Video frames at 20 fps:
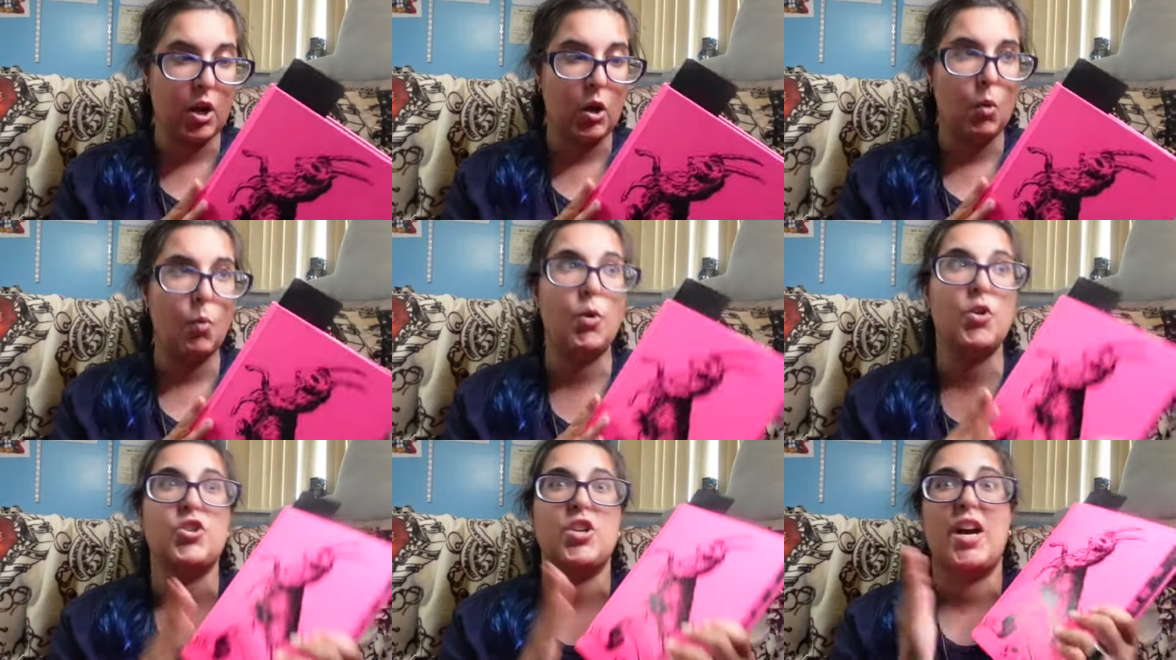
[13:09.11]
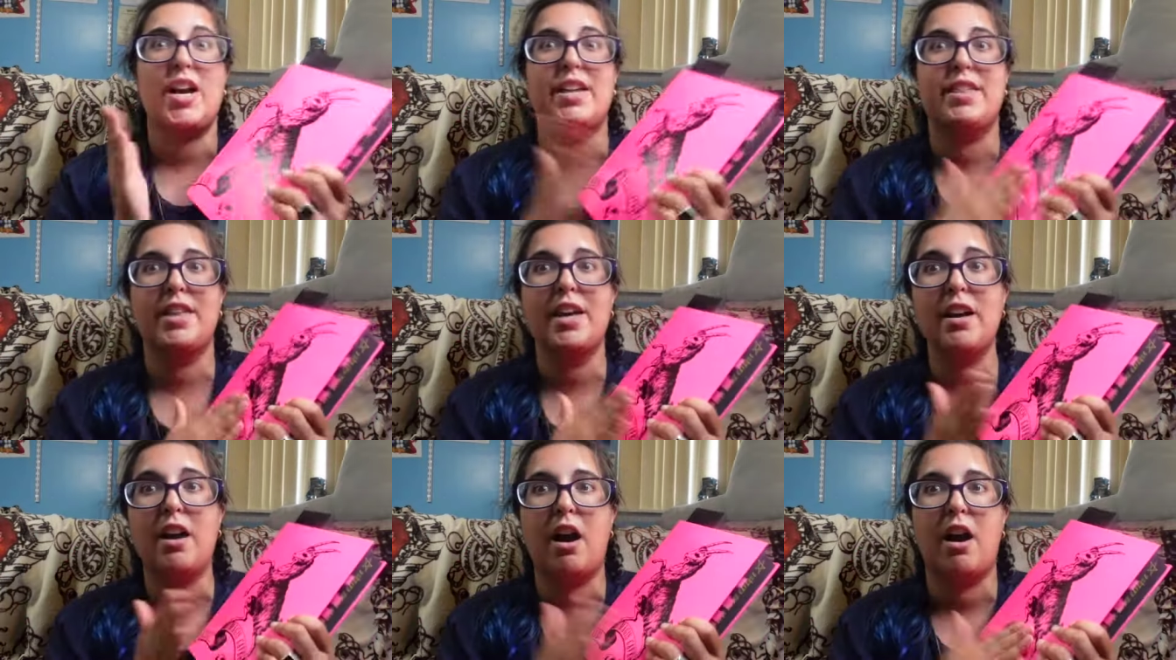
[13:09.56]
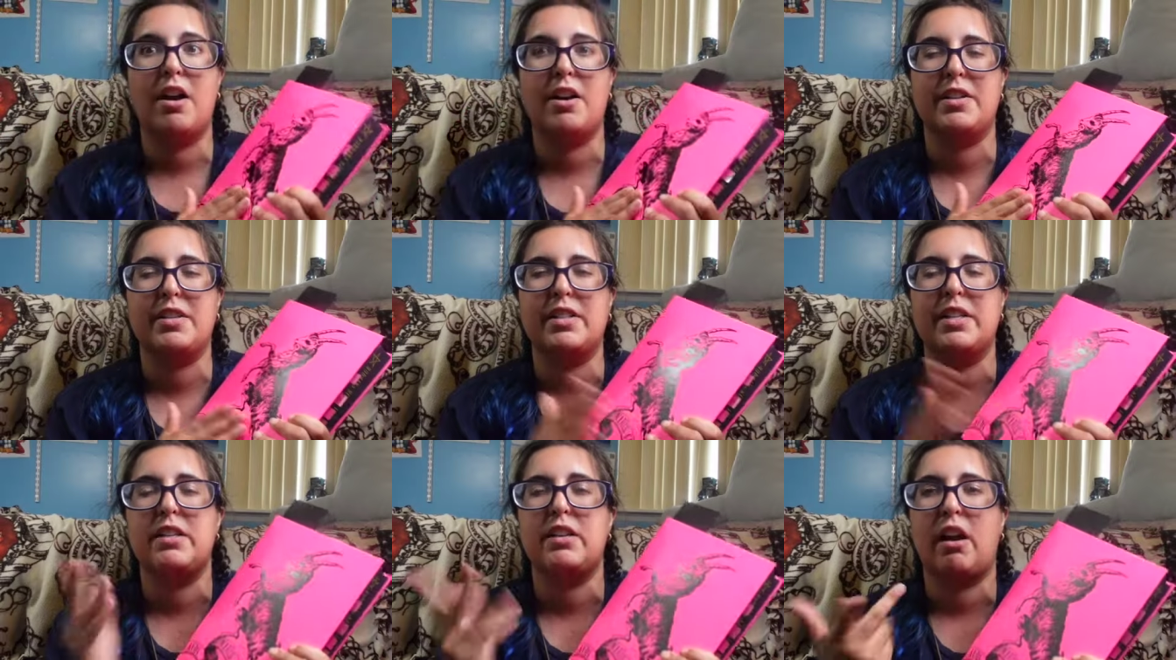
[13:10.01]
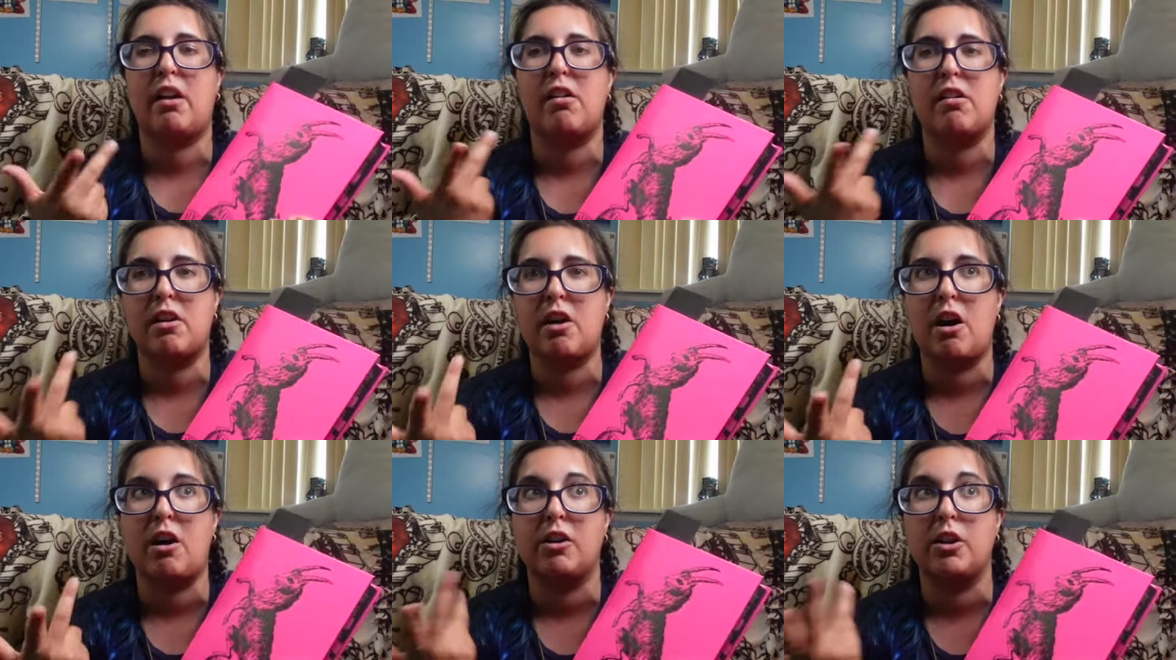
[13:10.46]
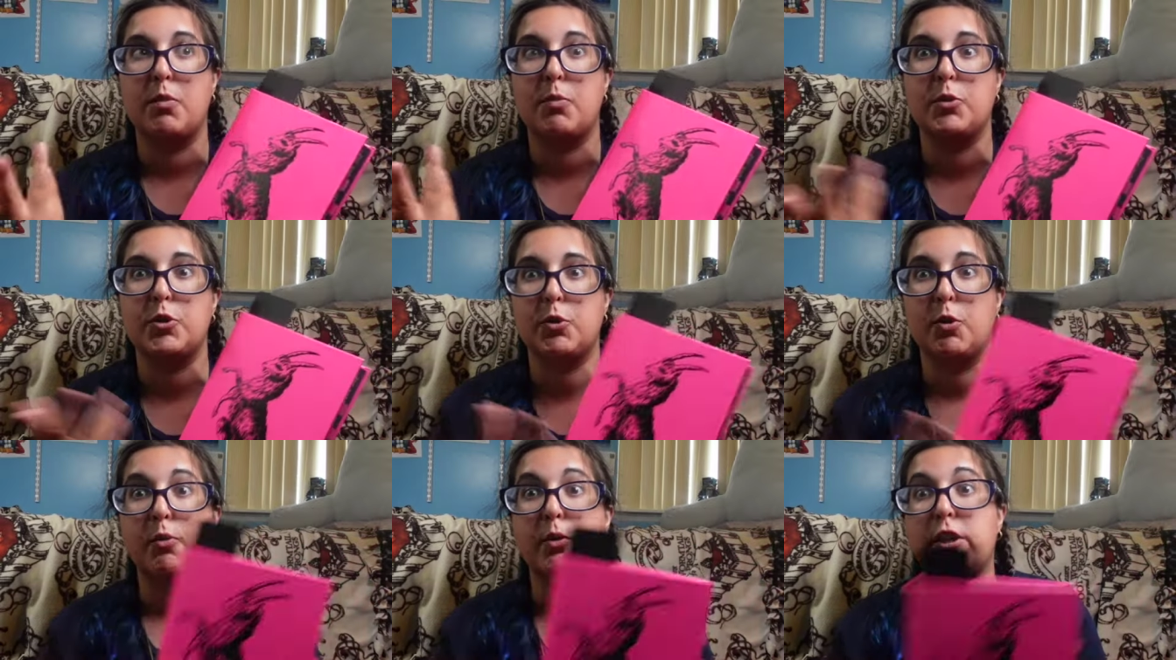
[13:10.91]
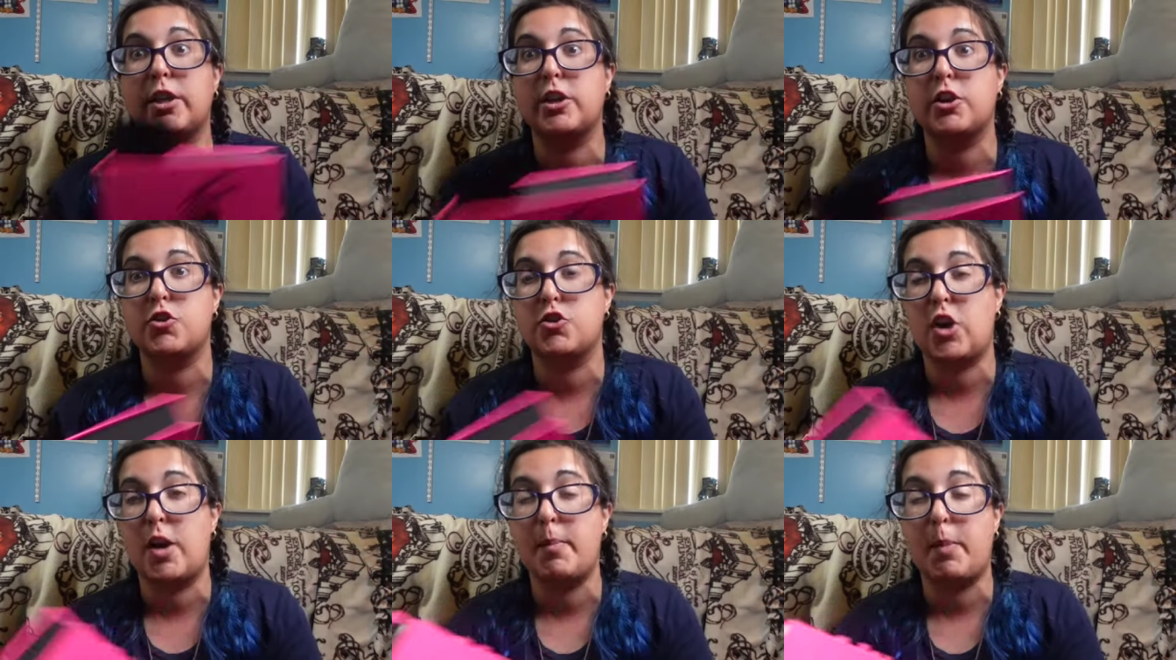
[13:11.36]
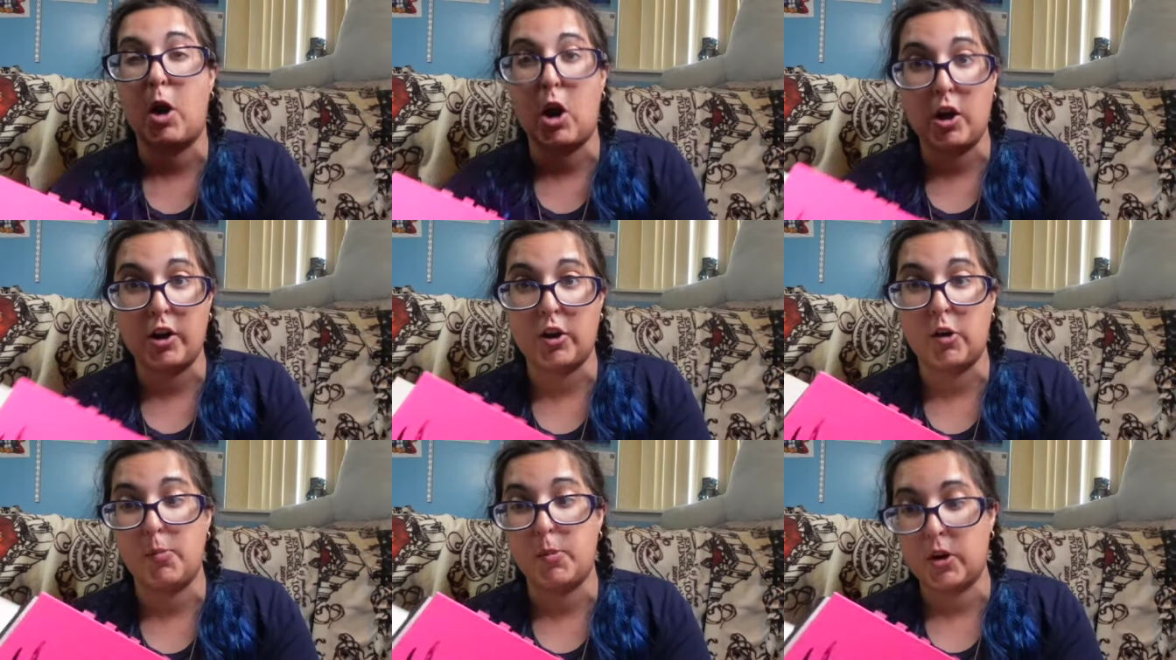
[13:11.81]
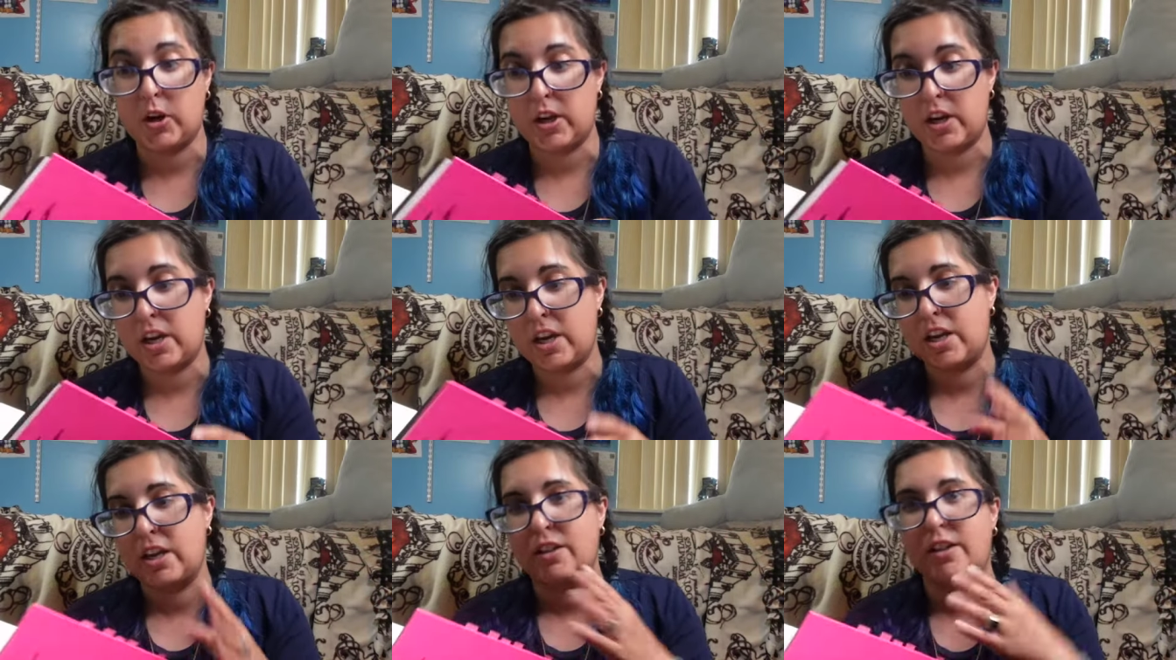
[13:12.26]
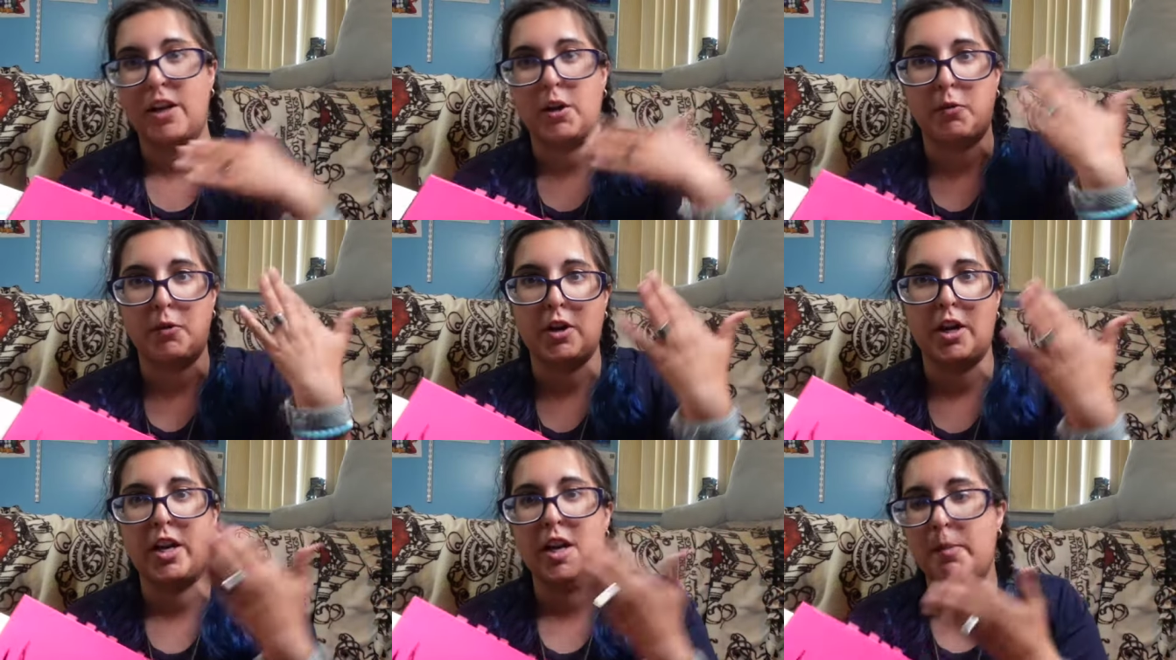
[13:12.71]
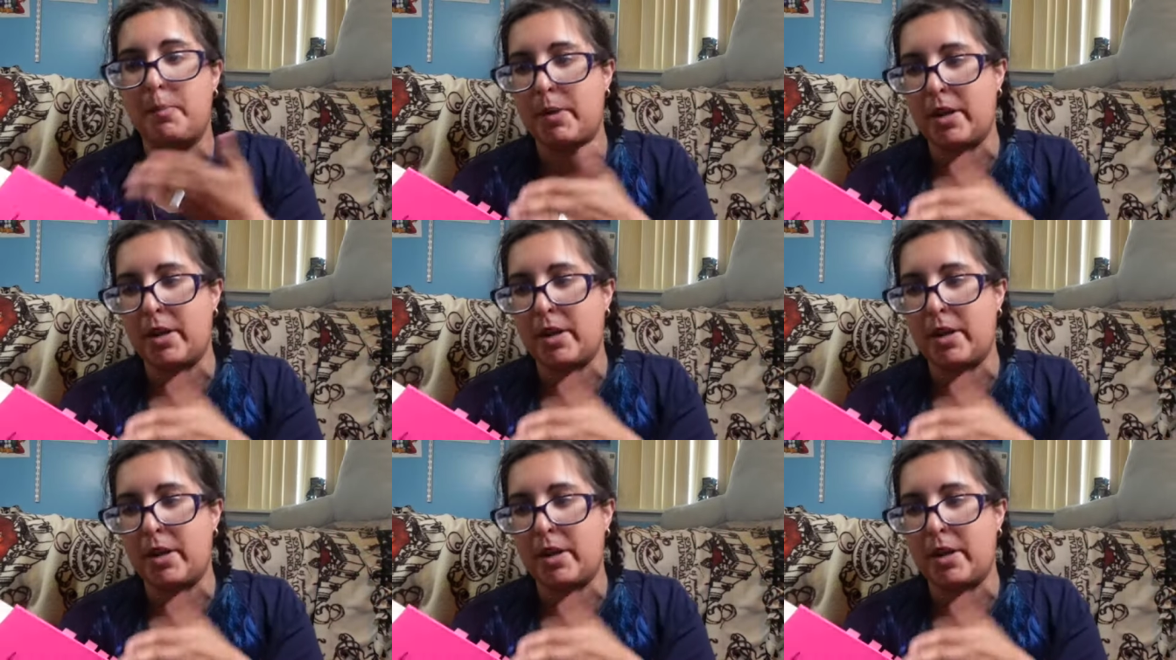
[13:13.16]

which I think honestly Nicola Coughlan will do a really good job audiobooking it, like reading it,